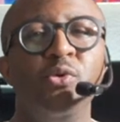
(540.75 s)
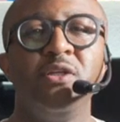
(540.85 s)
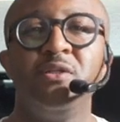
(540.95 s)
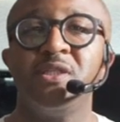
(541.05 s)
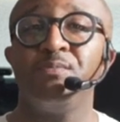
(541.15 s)
when
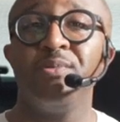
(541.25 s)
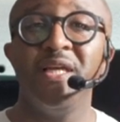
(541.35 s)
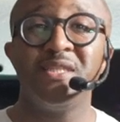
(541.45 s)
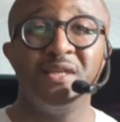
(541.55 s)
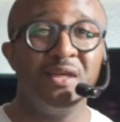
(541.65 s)
you
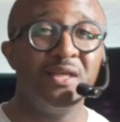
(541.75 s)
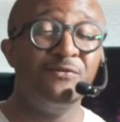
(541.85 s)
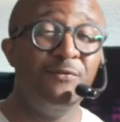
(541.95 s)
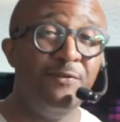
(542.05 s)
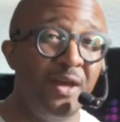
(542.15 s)
displace it, it gets
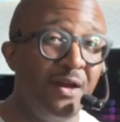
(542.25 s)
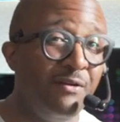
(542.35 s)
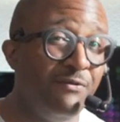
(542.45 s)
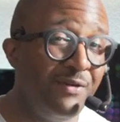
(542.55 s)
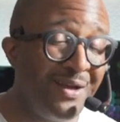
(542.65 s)

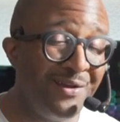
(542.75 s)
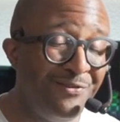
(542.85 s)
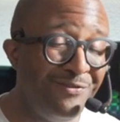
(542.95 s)
very very